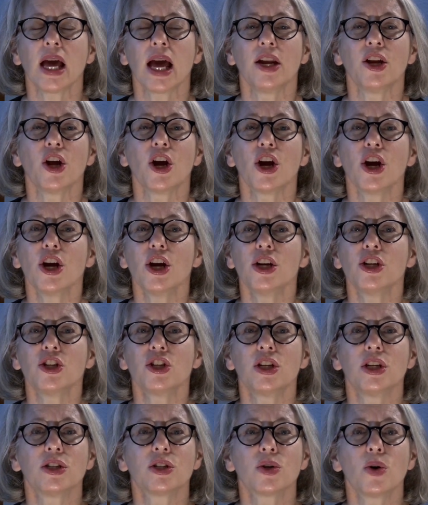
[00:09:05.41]
and
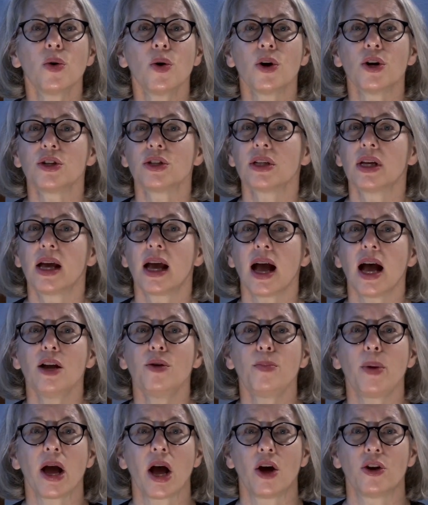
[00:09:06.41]
urged his horse,
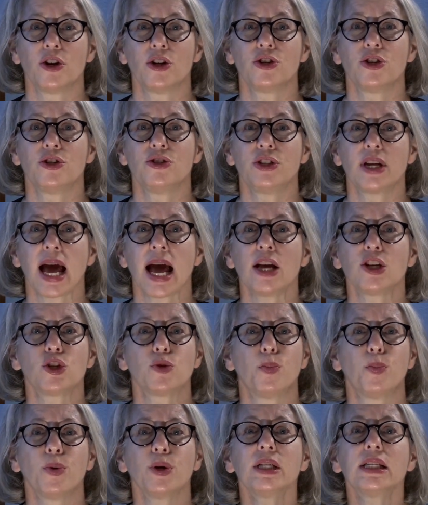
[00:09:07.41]
Gunpowder, to
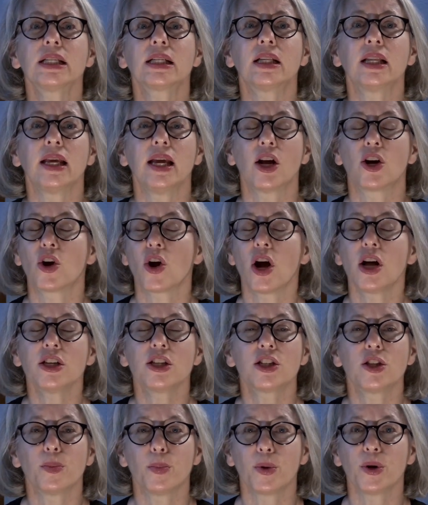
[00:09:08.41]
dash briskly
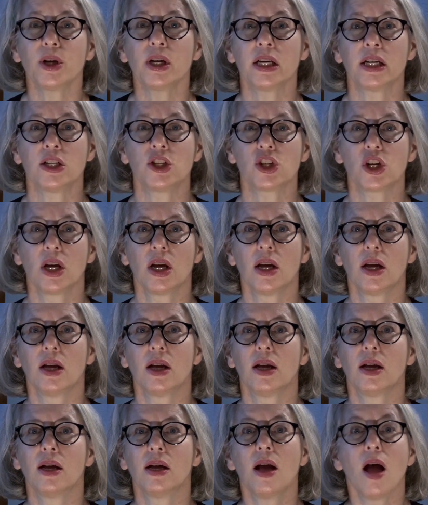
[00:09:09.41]
across the bridge.
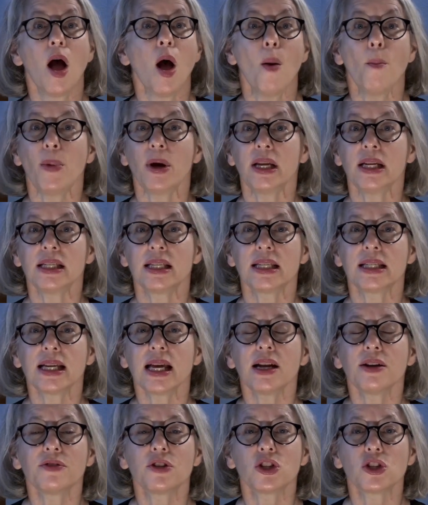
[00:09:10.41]
But
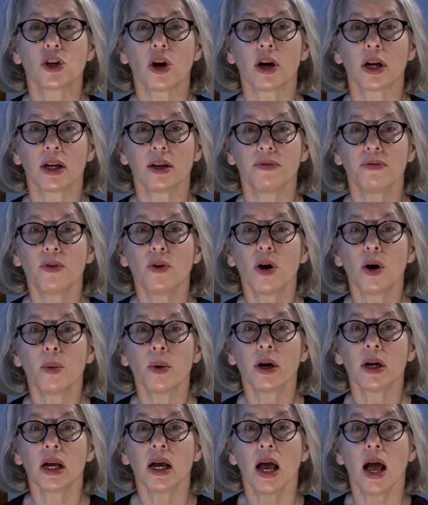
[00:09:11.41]
instead of starting
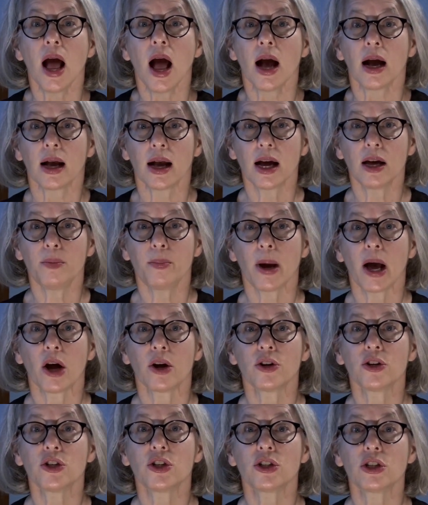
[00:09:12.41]
forward,
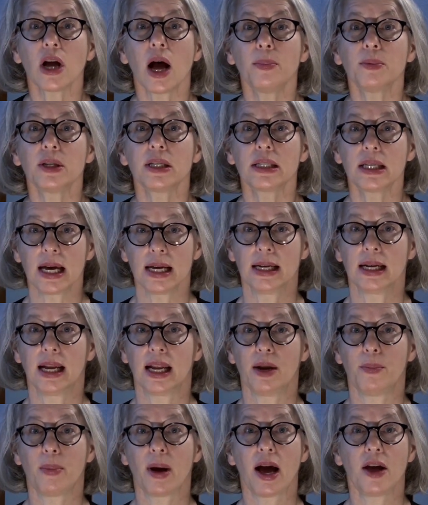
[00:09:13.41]
Gunpowder stopped
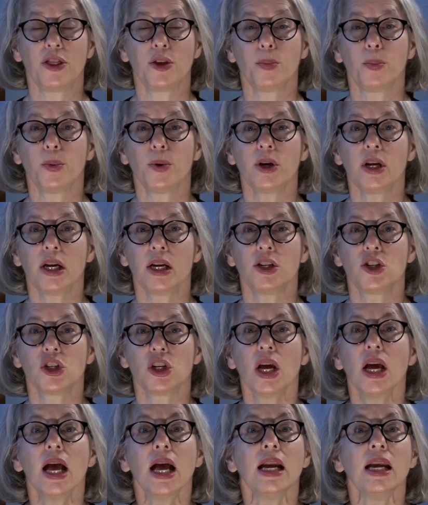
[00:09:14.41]
suddenly by the bridge,
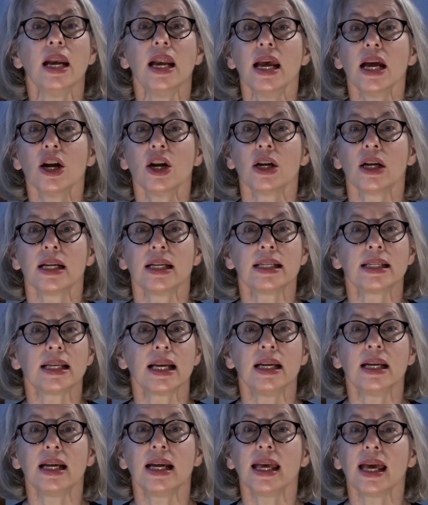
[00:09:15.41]
nearly
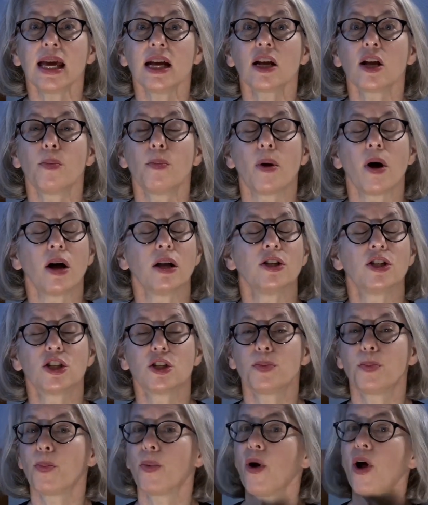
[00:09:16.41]
sending Ichabod
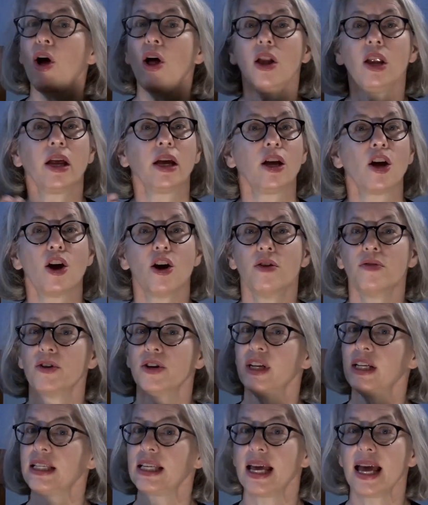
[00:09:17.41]
sprawling
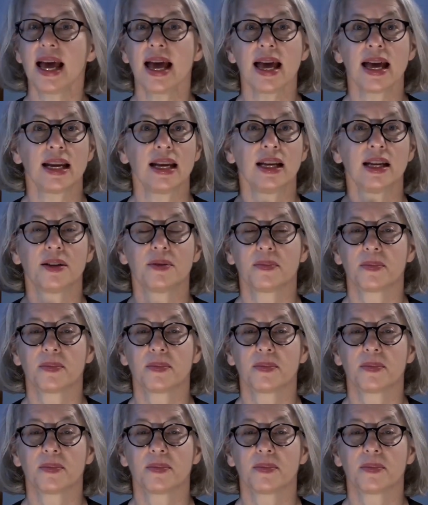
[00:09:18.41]
over his head.